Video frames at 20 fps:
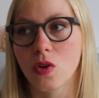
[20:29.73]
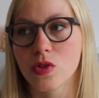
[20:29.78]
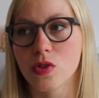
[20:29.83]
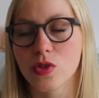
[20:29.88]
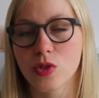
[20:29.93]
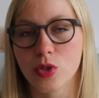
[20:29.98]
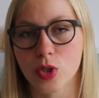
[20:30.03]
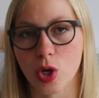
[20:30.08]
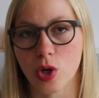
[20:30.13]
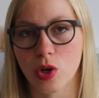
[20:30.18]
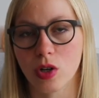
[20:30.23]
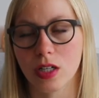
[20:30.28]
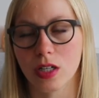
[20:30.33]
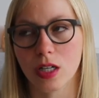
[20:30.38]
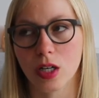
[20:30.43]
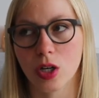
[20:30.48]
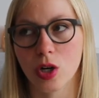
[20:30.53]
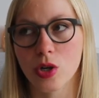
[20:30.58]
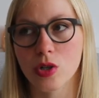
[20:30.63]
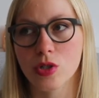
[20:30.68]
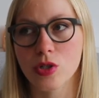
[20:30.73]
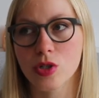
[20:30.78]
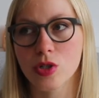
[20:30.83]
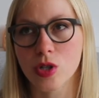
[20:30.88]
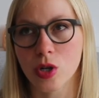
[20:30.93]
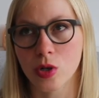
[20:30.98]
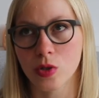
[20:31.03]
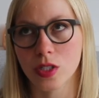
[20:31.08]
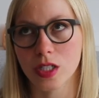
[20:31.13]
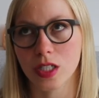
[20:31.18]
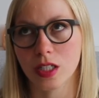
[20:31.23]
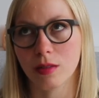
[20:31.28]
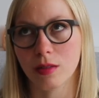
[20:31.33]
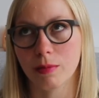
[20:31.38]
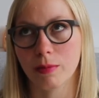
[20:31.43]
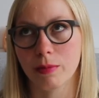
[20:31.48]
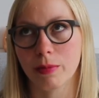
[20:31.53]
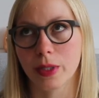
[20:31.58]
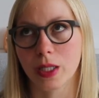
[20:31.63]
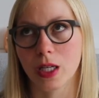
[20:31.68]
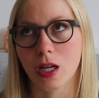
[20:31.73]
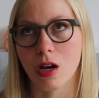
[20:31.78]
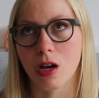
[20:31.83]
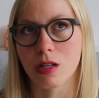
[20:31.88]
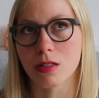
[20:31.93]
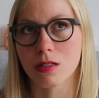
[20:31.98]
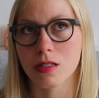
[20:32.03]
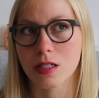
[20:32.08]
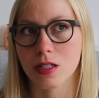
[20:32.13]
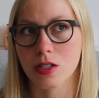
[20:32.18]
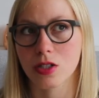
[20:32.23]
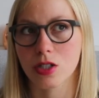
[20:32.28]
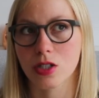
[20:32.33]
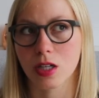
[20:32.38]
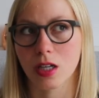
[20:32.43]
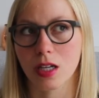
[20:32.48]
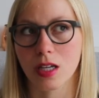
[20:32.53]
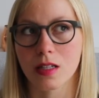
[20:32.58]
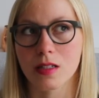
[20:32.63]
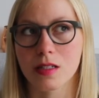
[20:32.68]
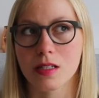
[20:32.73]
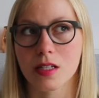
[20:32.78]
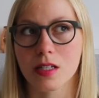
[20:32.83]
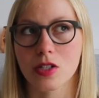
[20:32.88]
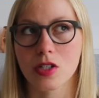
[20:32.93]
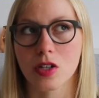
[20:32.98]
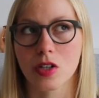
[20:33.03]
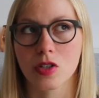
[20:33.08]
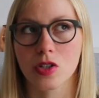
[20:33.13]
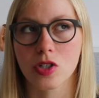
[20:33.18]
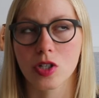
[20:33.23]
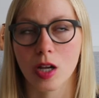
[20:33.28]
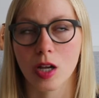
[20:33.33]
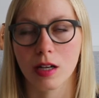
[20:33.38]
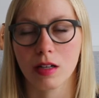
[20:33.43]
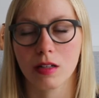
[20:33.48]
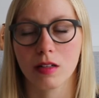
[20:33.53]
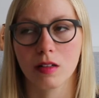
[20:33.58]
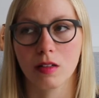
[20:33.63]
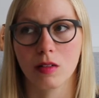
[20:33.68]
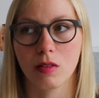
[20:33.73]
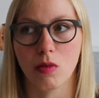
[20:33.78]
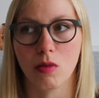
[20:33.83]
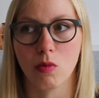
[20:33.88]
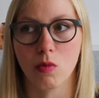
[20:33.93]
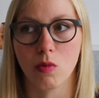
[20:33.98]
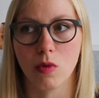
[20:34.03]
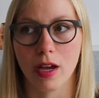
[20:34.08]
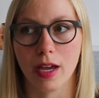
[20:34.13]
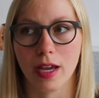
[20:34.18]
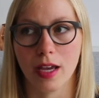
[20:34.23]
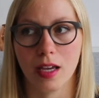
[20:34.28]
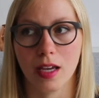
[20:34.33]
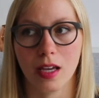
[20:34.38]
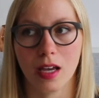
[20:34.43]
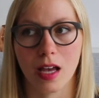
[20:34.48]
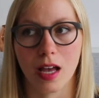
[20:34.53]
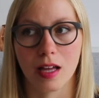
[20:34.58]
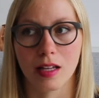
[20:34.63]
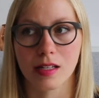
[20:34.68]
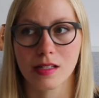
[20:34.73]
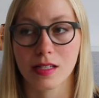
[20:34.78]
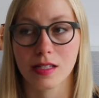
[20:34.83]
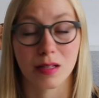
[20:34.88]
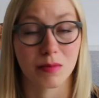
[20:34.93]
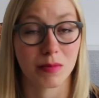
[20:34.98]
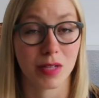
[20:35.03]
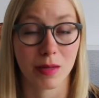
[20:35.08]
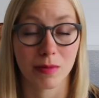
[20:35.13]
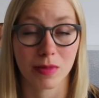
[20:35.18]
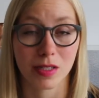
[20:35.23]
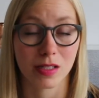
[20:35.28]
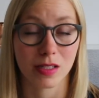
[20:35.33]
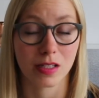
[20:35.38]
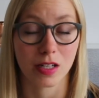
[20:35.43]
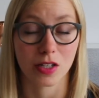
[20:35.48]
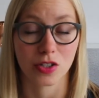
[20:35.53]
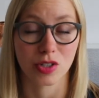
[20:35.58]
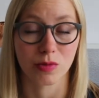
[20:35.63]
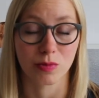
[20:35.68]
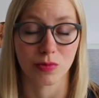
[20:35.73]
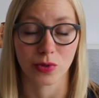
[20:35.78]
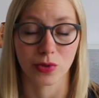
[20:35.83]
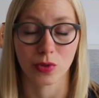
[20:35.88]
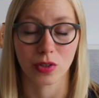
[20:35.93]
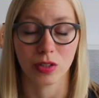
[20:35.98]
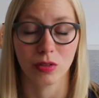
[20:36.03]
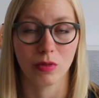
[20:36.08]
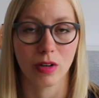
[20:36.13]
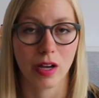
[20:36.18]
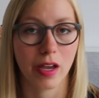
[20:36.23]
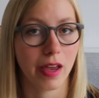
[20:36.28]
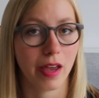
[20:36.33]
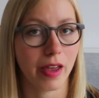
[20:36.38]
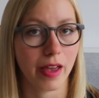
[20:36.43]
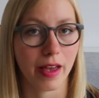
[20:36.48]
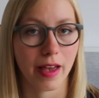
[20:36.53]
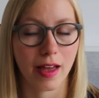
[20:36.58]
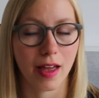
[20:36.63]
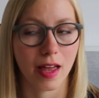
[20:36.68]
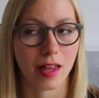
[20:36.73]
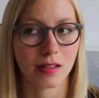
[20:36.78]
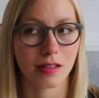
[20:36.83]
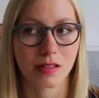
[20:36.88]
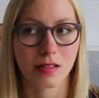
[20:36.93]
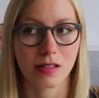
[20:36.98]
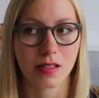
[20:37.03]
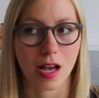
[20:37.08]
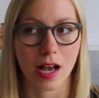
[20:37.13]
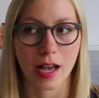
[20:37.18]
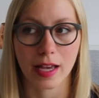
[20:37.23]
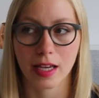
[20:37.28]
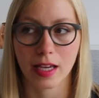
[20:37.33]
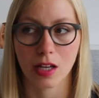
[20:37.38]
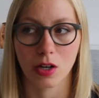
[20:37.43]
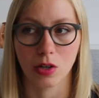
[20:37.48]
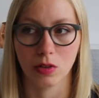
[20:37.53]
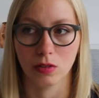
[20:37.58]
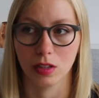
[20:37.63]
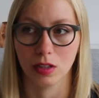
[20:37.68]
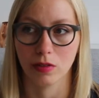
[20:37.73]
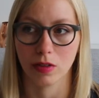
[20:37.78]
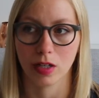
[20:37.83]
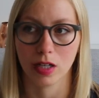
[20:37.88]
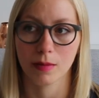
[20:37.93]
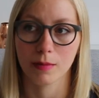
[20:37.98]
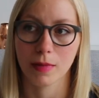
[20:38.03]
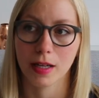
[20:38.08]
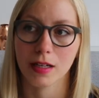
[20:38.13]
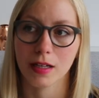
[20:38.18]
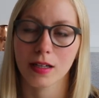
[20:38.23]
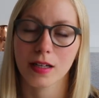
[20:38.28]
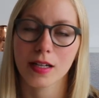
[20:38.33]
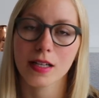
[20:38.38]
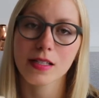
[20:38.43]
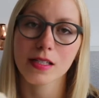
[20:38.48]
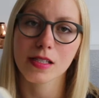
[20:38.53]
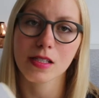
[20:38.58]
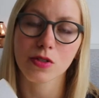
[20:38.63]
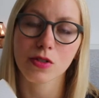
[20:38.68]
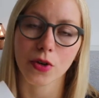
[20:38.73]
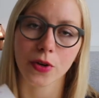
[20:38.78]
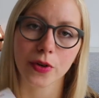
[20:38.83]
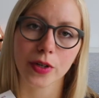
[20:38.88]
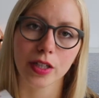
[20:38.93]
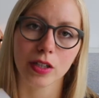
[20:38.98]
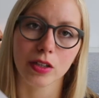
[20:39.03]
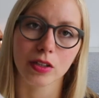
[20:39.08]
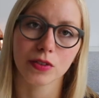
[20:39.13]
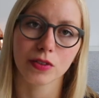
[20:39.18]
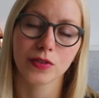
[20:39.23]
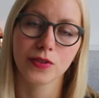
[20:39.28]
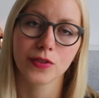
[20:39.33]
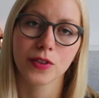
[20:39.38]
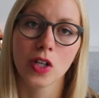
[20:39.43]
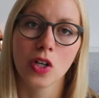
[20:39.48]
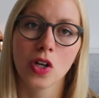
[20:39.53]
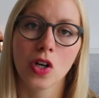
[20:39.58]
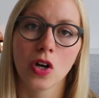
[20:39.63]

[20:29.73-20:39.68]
so deep, but on in such a gentle way, and sometimes in such a brutal way, and I can only recommend it. It's a story of